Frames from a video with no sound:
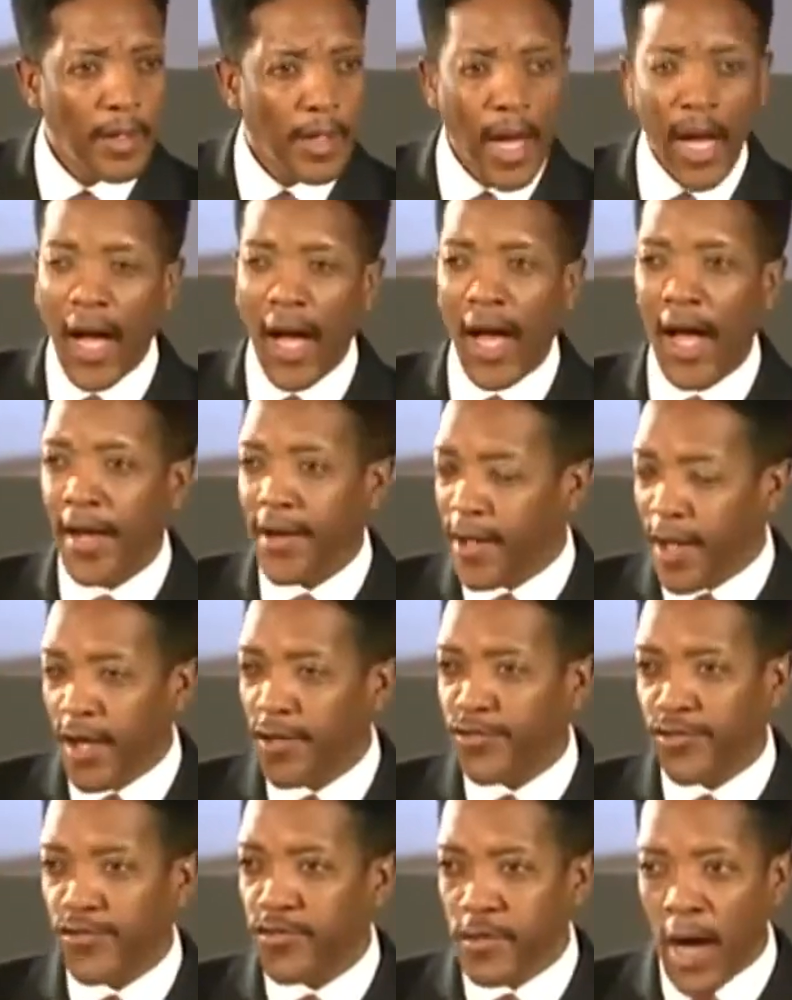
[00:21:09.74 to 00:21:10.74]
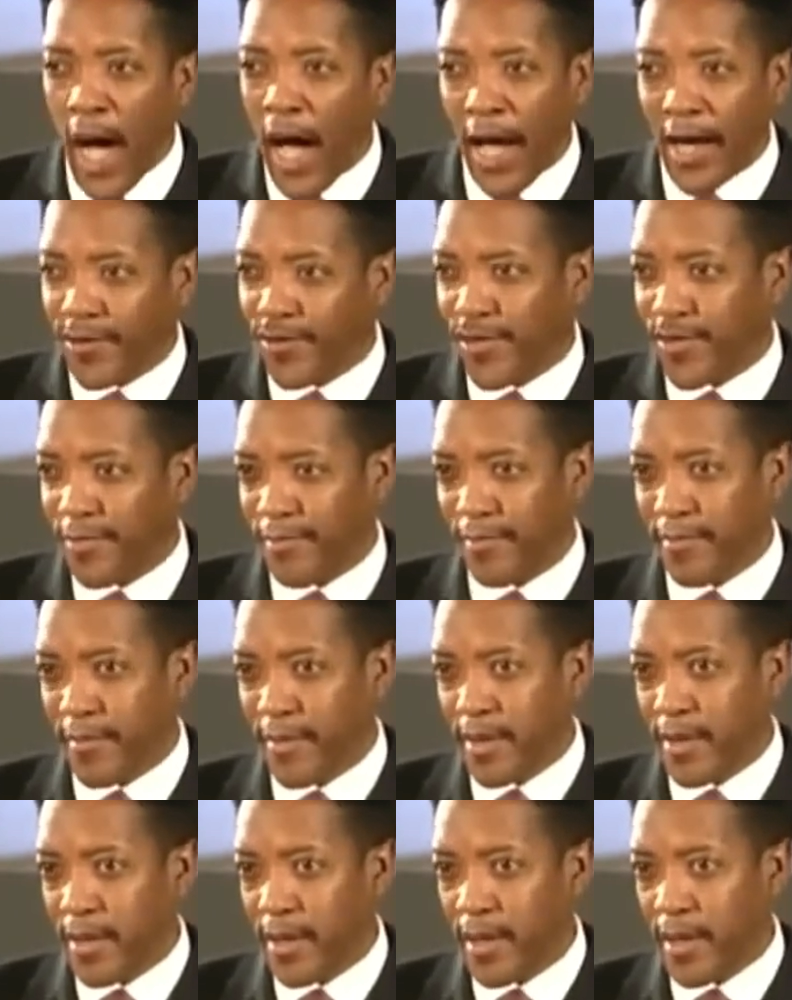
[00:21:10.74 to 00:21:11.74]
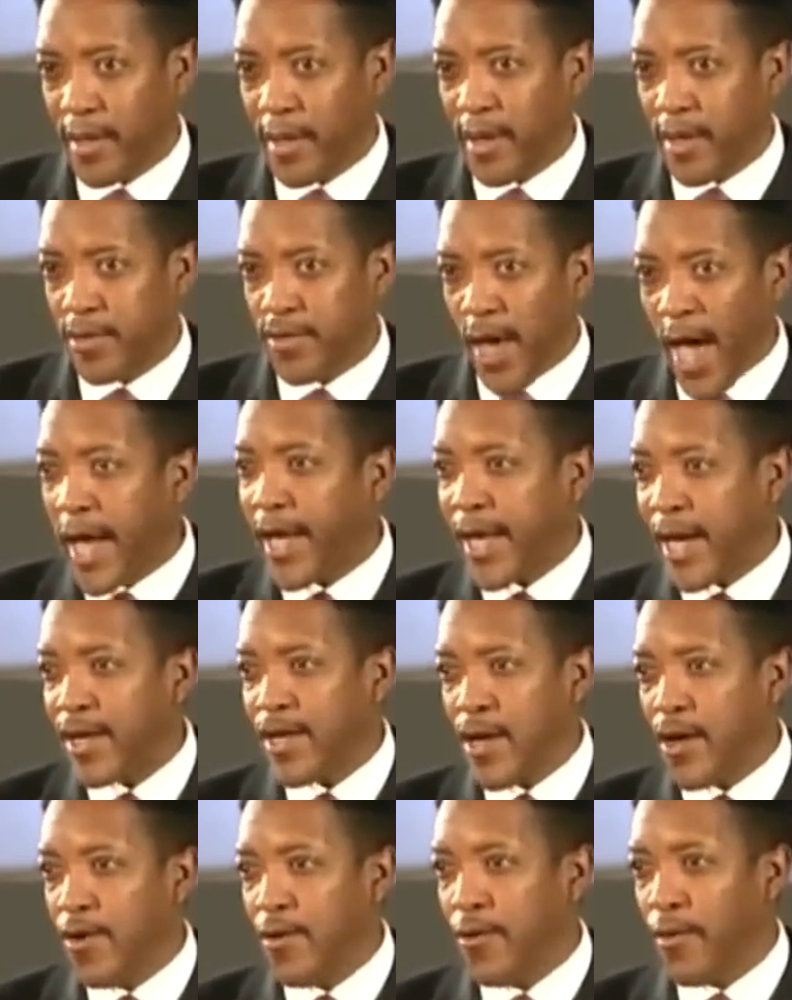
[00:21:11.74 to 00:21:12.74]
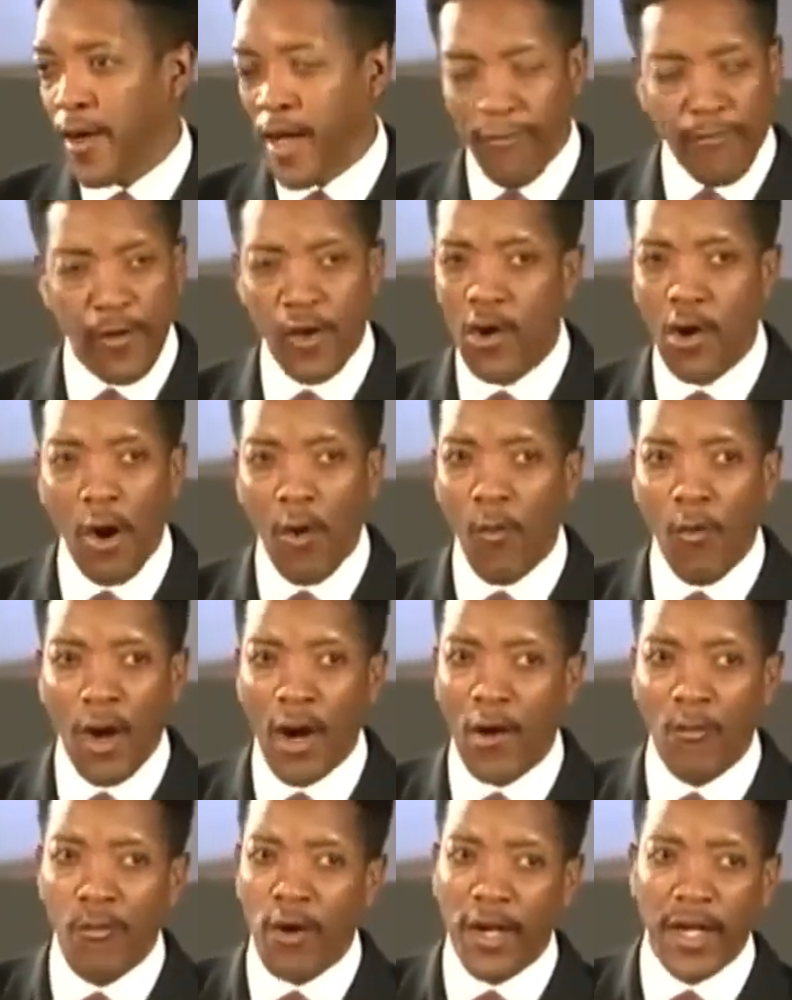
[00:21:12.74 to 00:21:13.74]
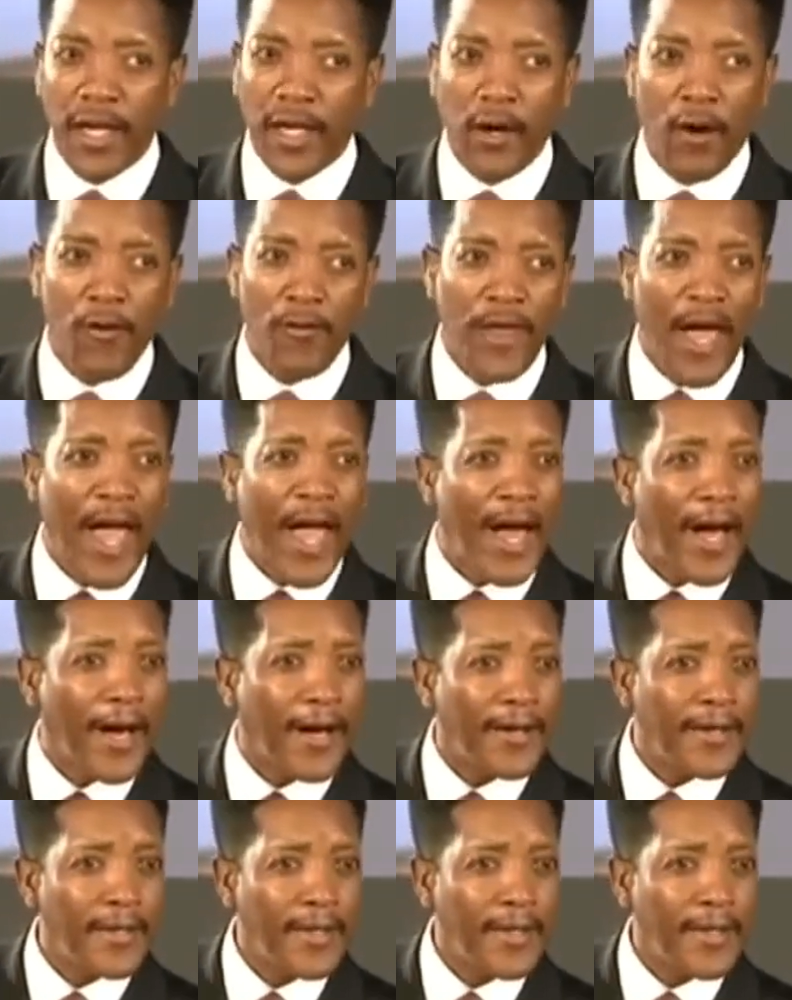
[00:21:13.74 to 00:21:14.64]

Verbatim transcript: God is not taking you if you don't want to really go there.